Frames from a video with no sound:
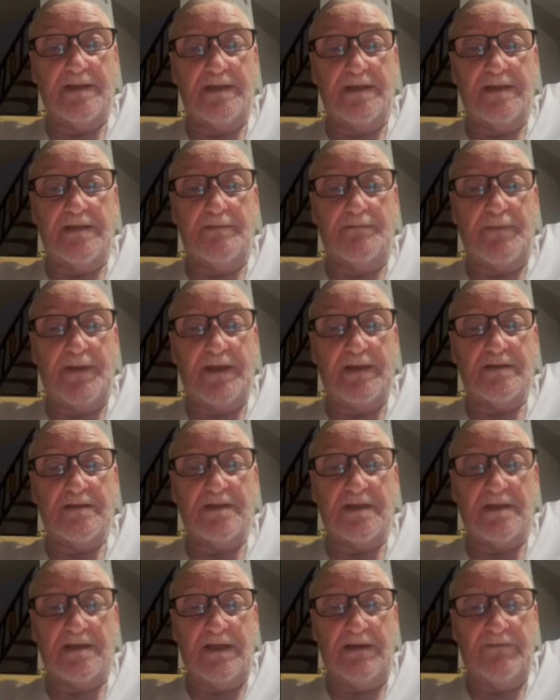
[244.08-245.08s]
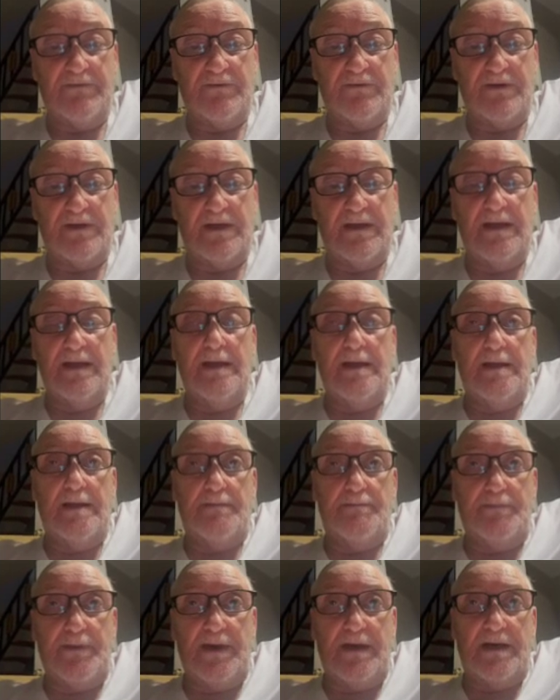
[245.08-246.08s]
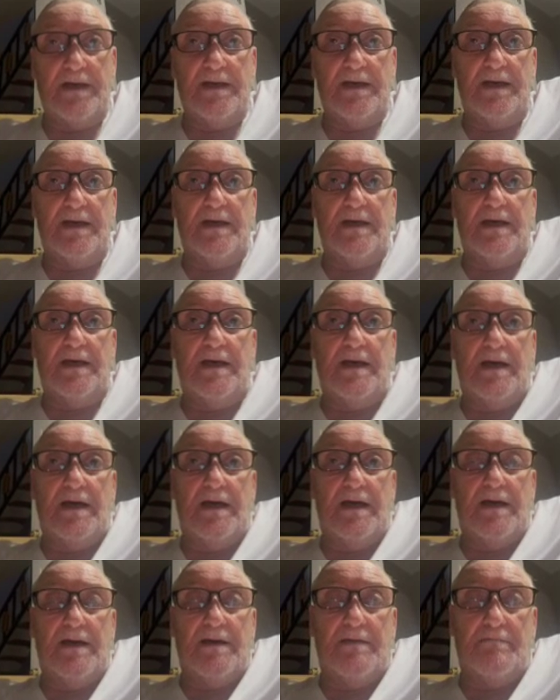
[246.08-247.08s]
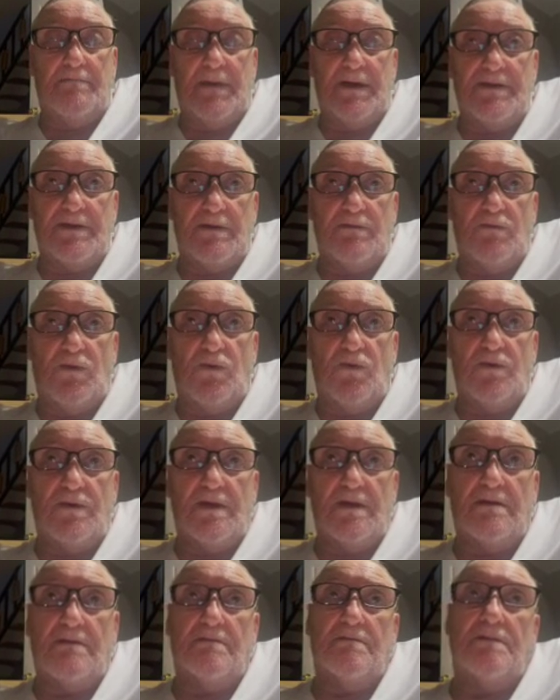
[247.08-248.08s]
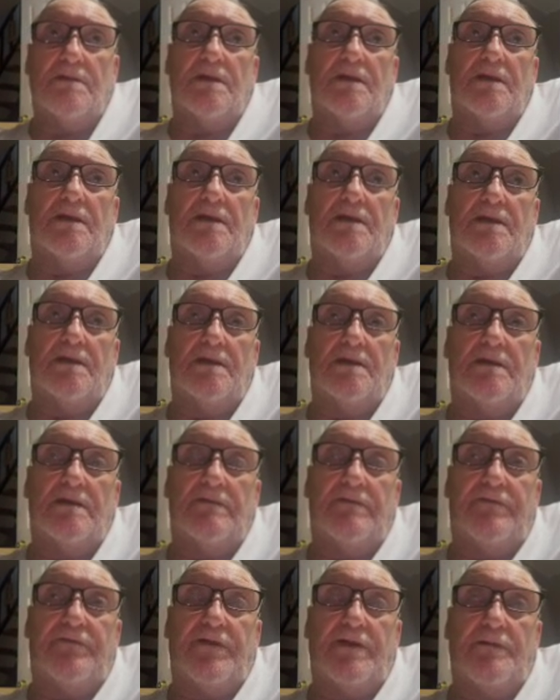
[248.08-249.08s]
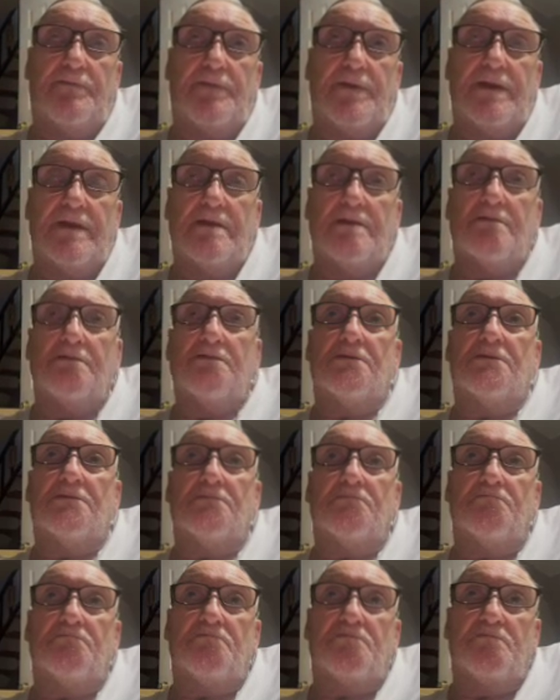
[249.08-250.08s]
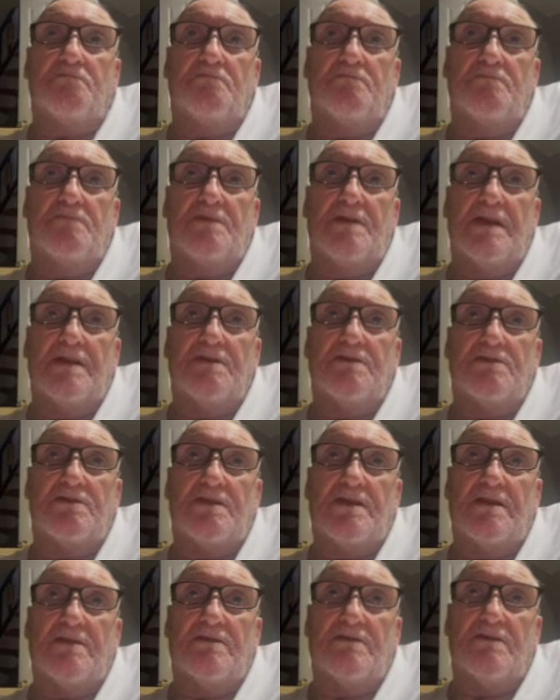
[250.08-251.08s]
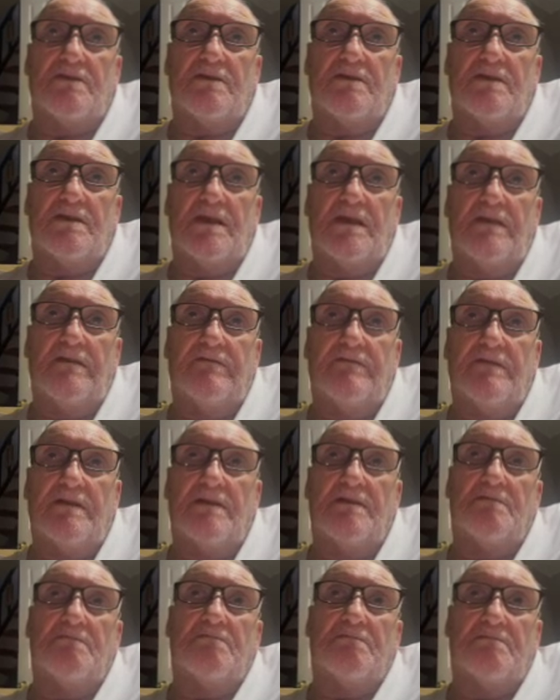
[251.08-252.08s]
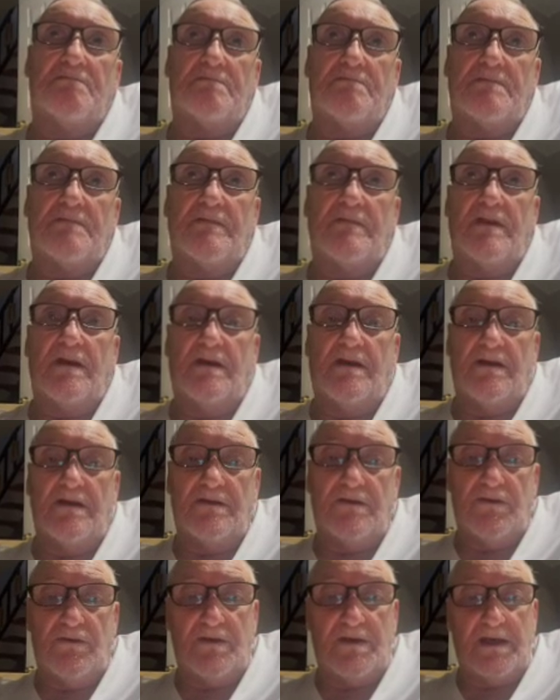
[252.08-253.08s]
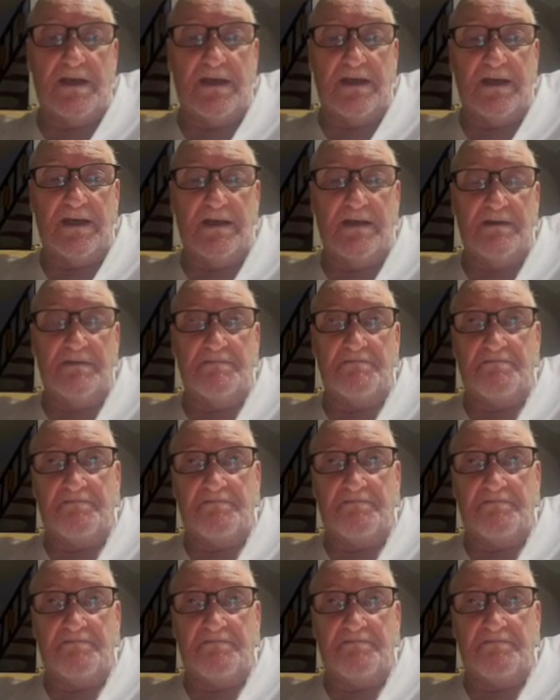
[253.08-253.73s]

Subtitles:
in the bank to cover it. But Monday morning, Philippines, late Sunday evening, UK,